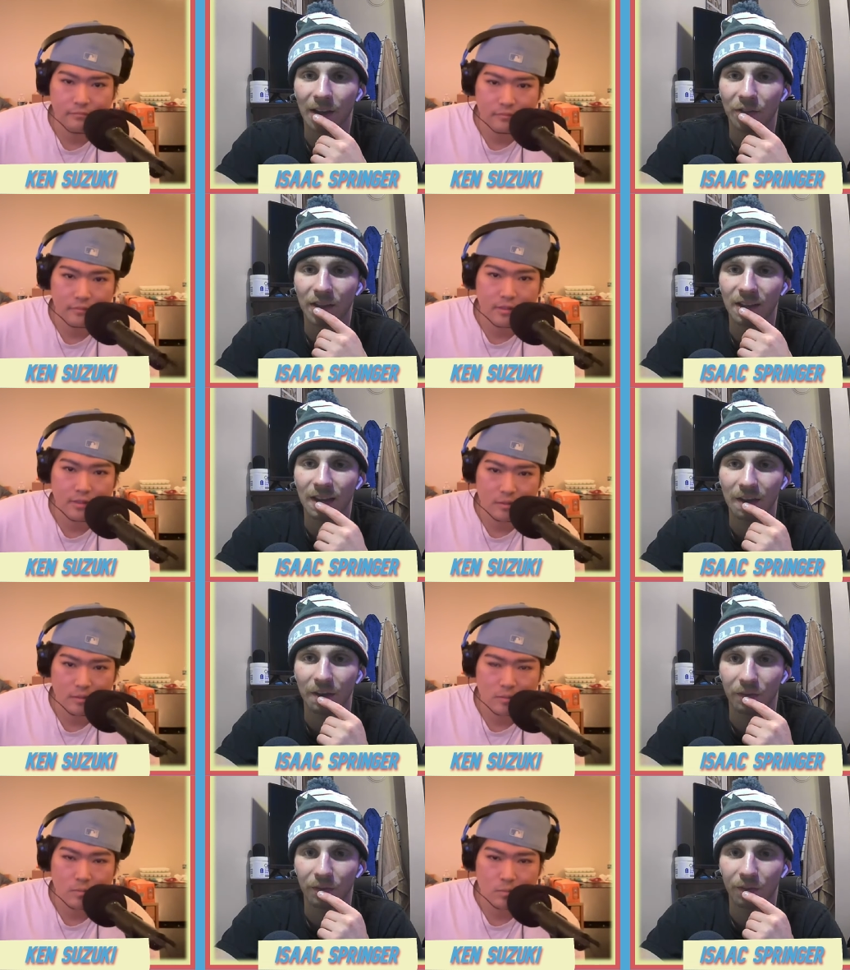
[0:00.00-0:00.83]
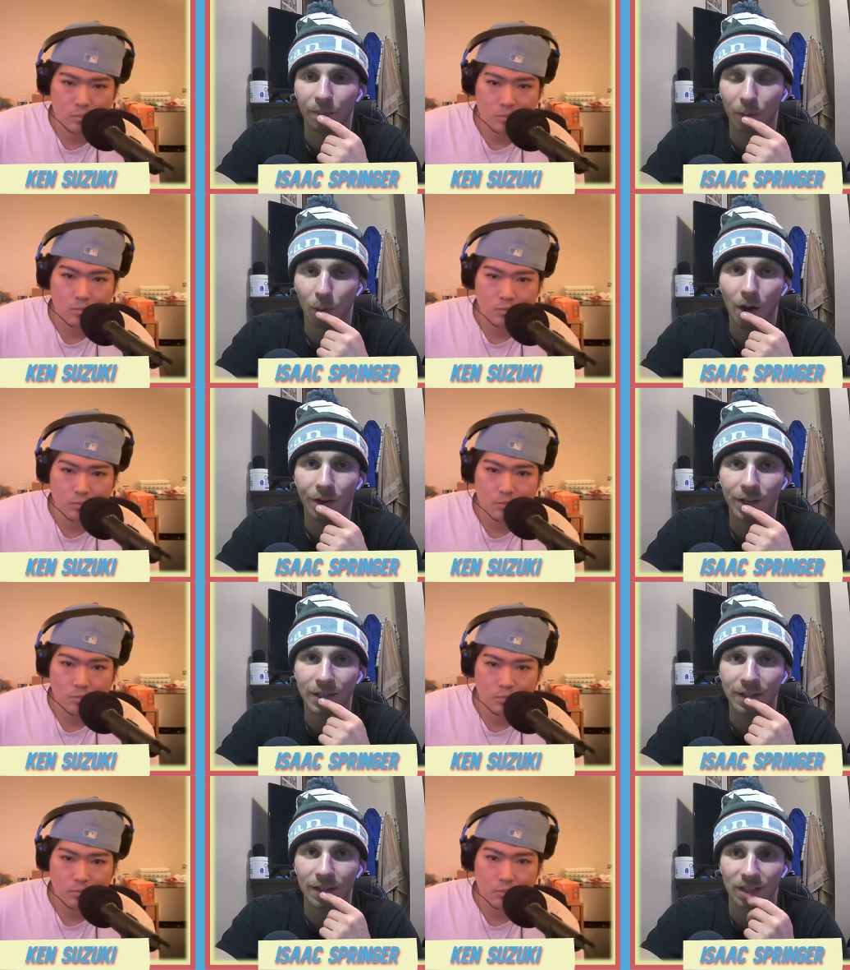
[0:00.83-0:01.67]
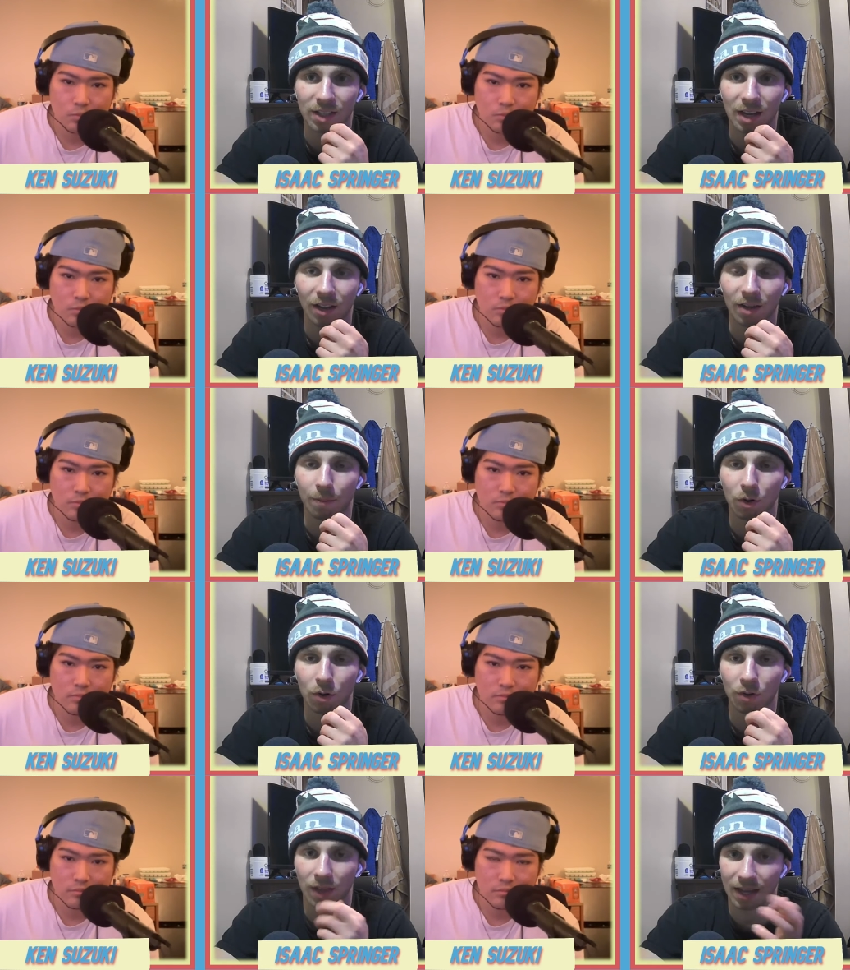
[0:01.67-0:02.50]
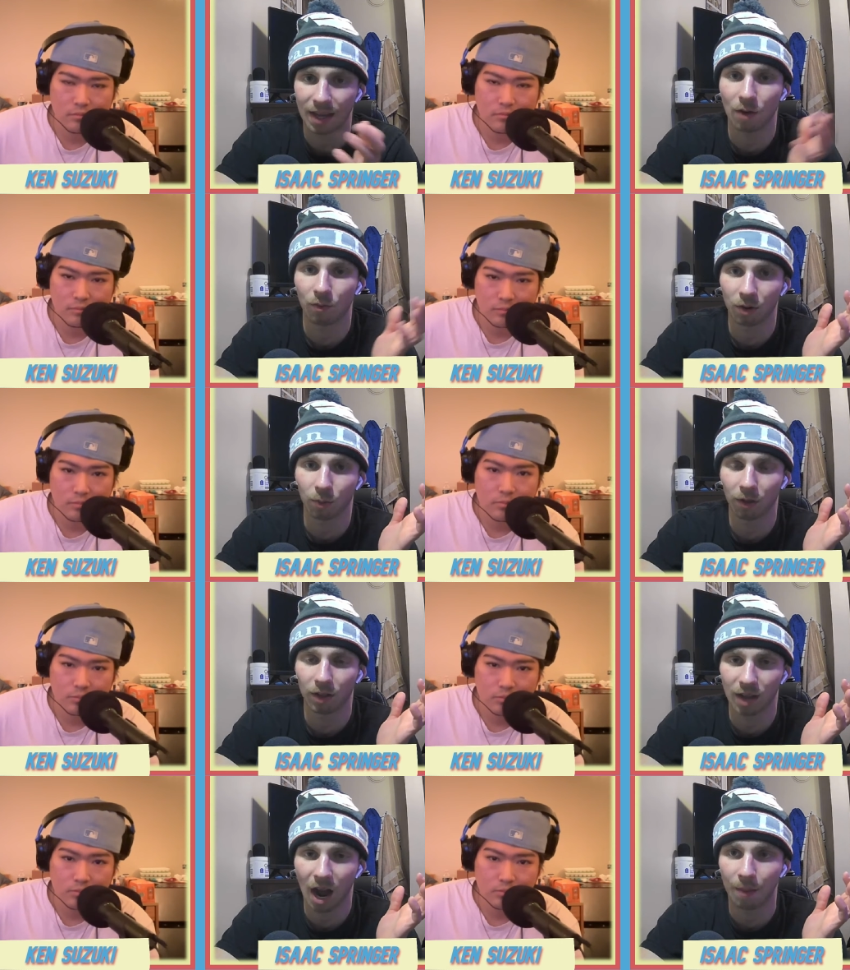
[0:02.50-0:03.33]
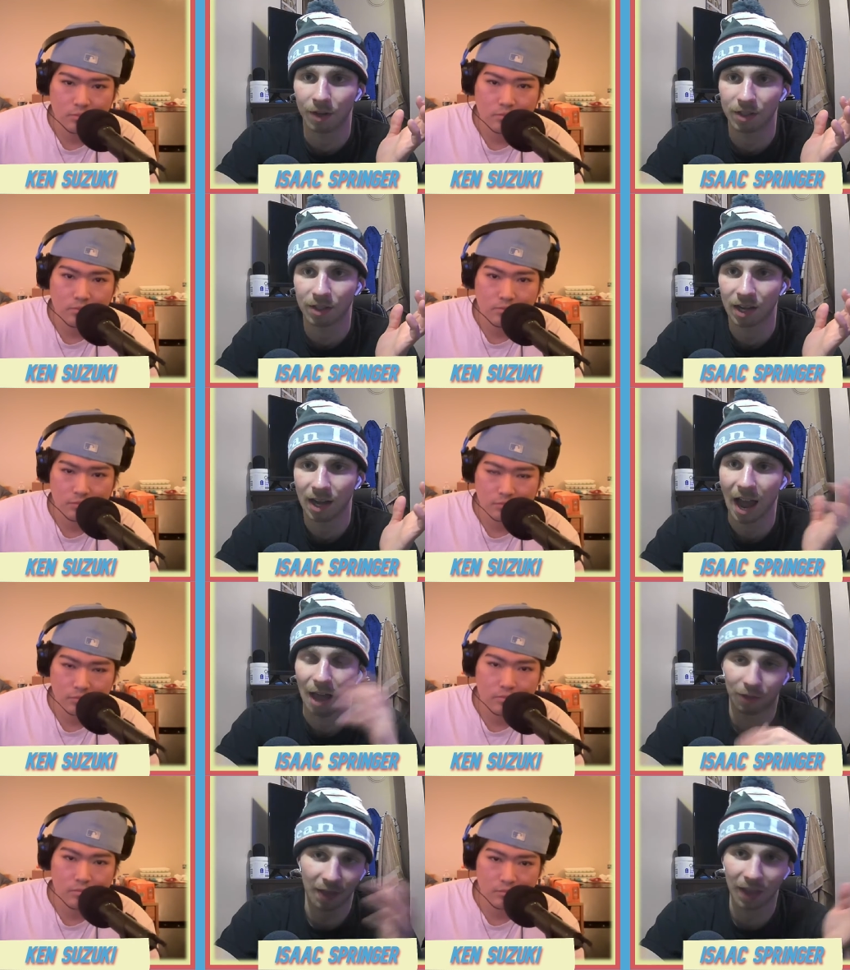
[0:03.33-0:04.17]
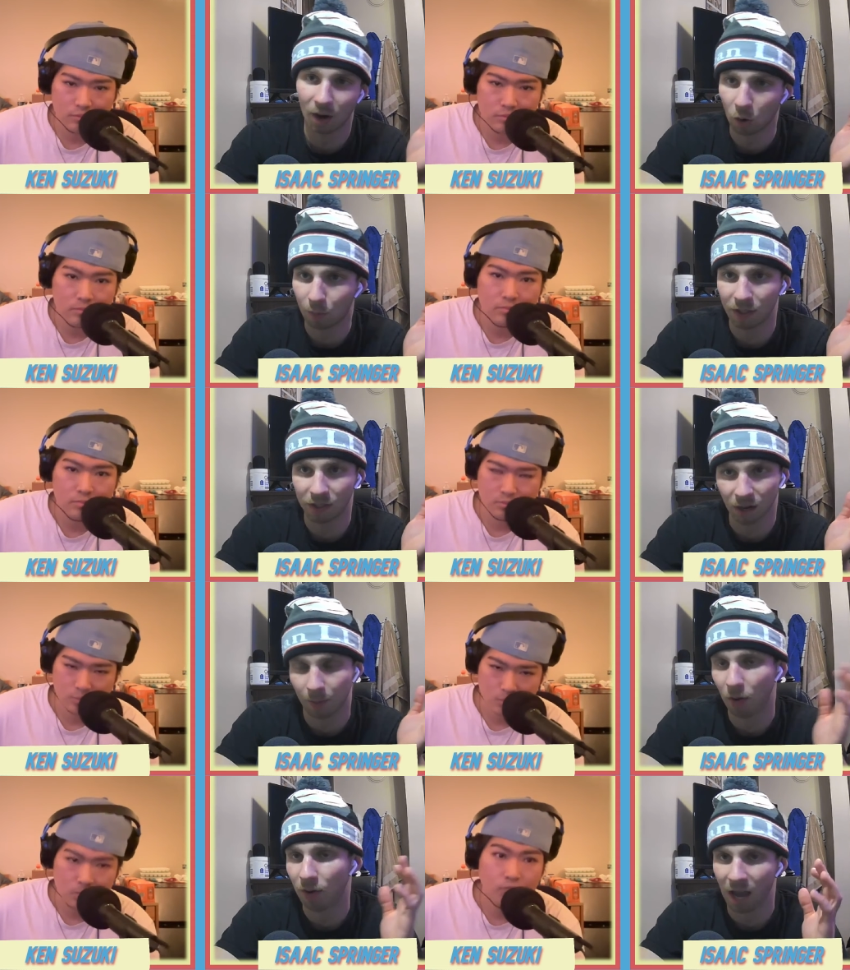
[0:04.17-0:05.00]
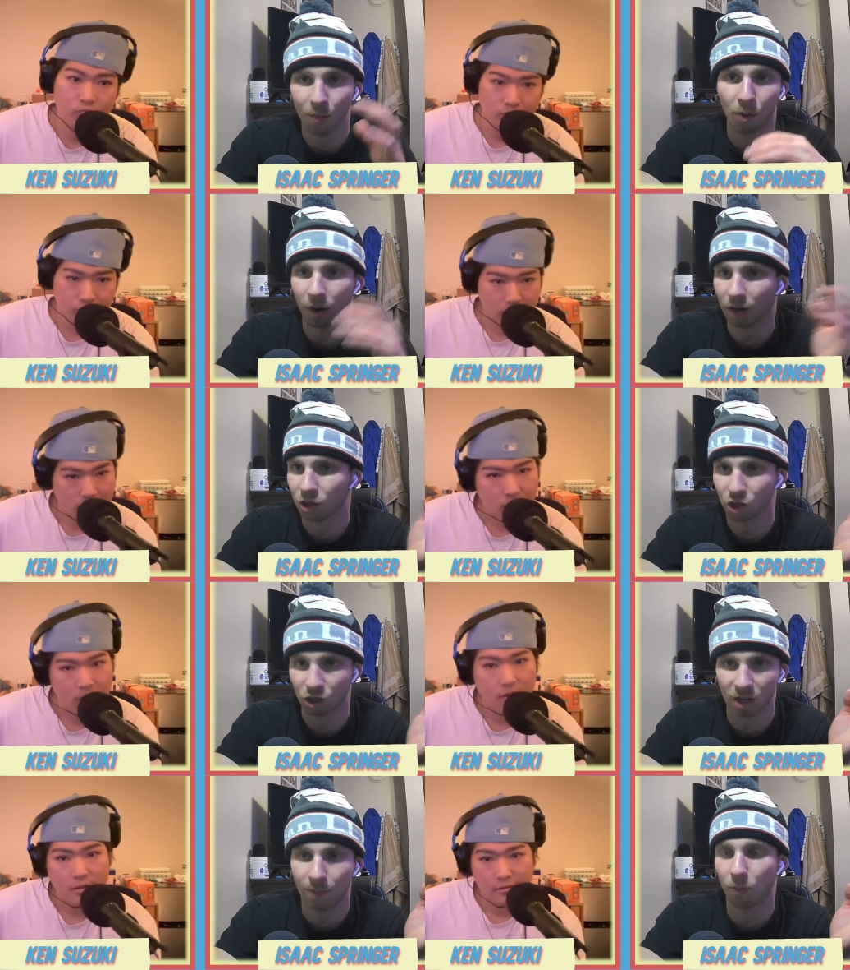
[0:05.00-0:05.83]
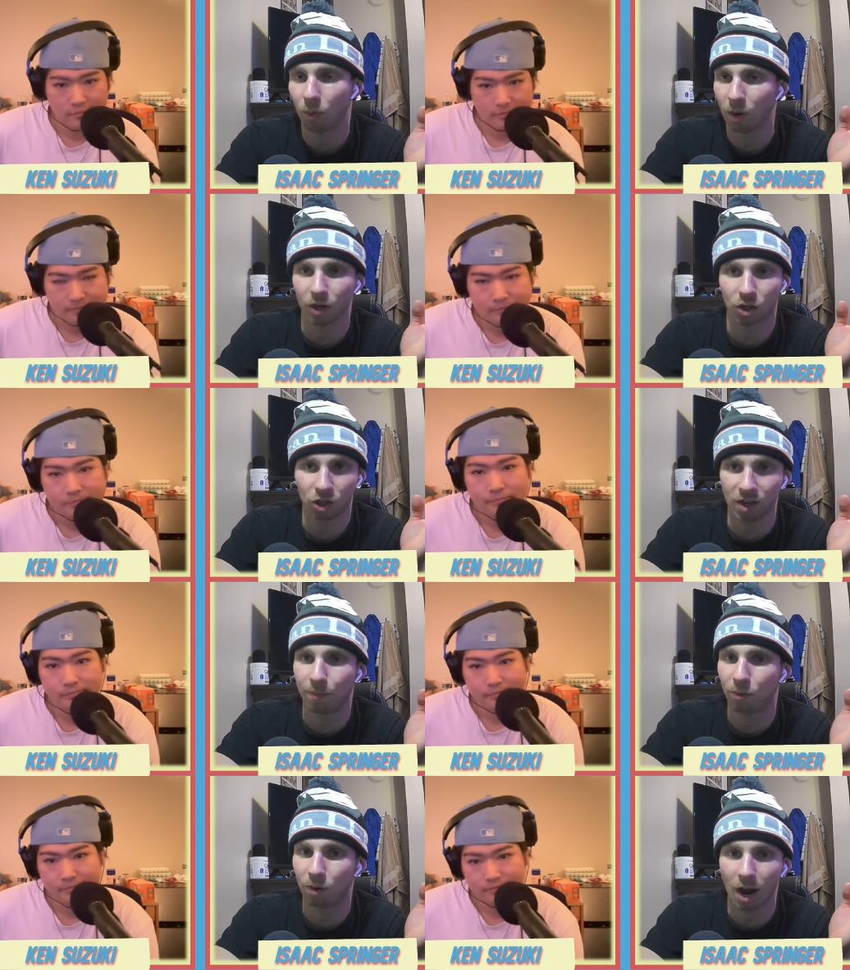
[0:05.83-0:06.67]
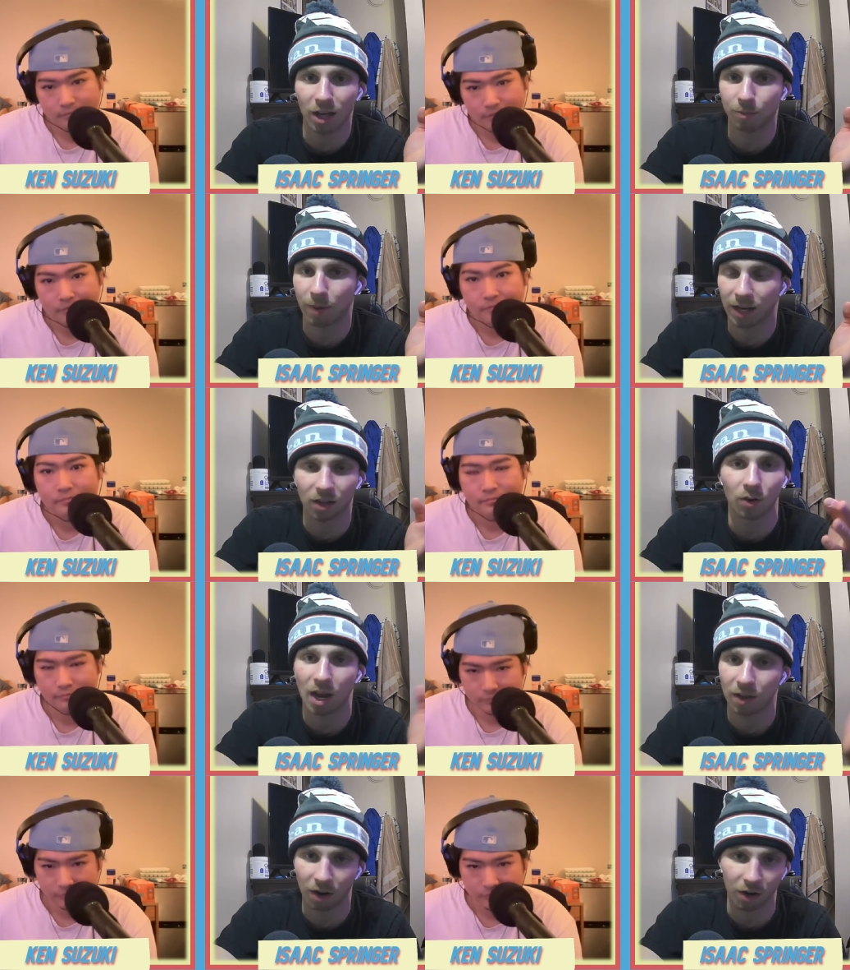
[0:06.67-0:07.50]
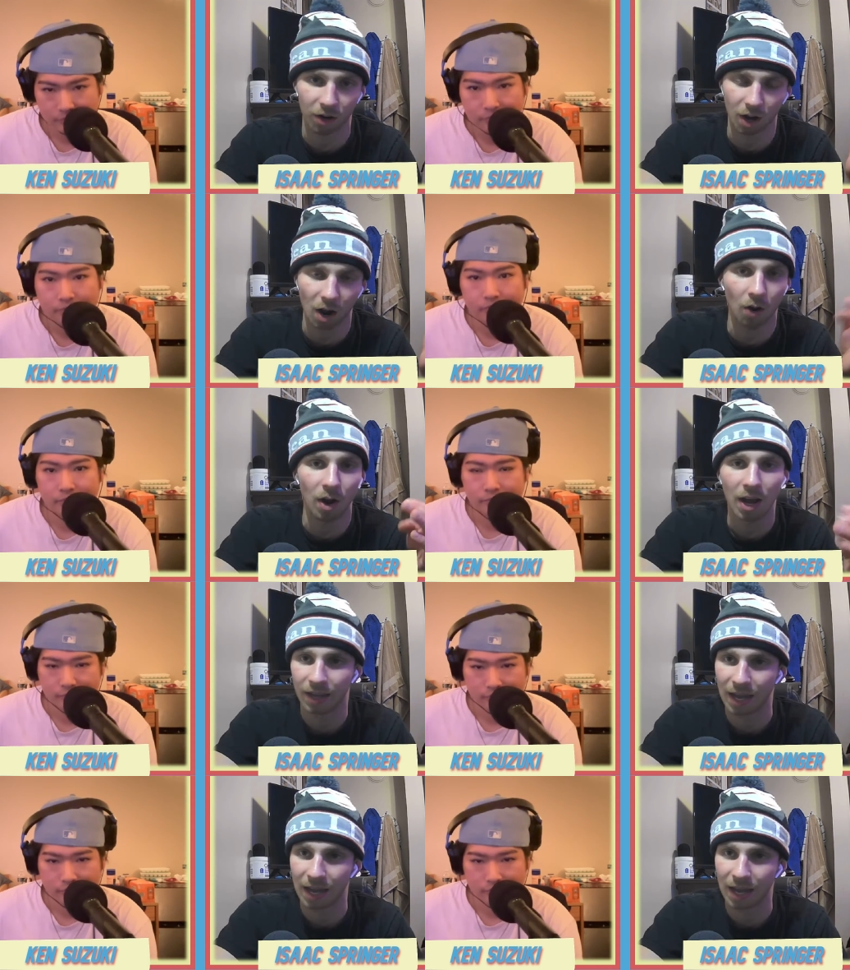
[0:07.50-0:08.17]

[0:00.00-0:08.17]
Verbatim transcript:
Speaker 1: I think if Milwaukee's in the selling mood, they get rid of Willy Adames, and then that opens up. Okay, we want a cheap, we want a cheap prospect. Okay, there you go,